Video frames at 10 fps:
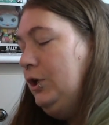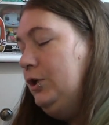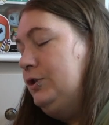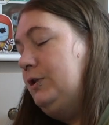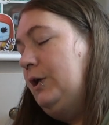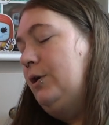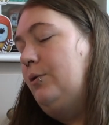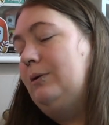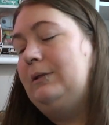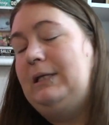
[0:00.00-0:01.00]

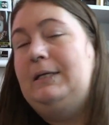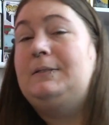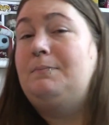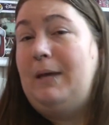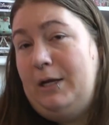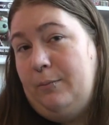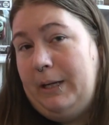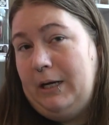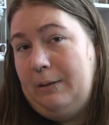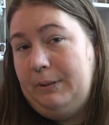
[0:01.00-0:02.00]
So these may or
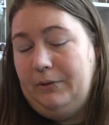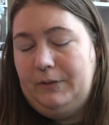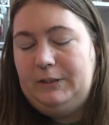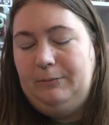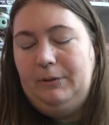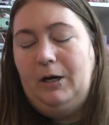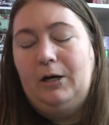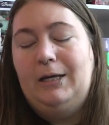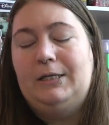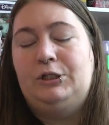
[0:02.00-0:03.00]
may not be on the
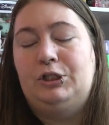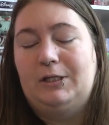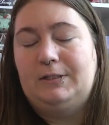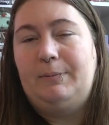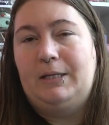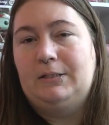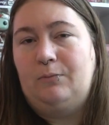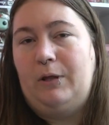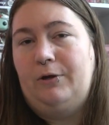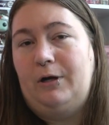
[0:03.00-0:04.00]
TBR. It just depends on
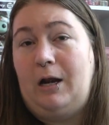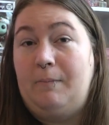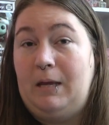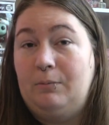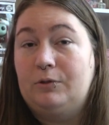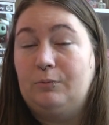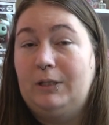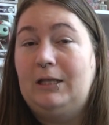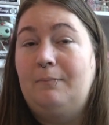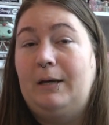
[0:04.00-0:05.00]
whether or not I'm able to
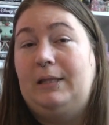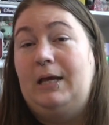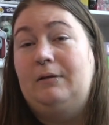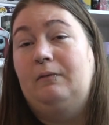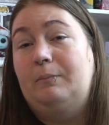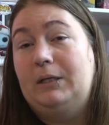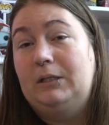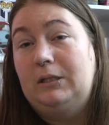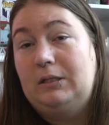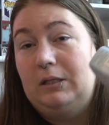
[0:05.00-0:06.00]
read them by the end of the
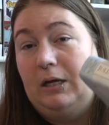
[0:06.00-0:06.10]
month.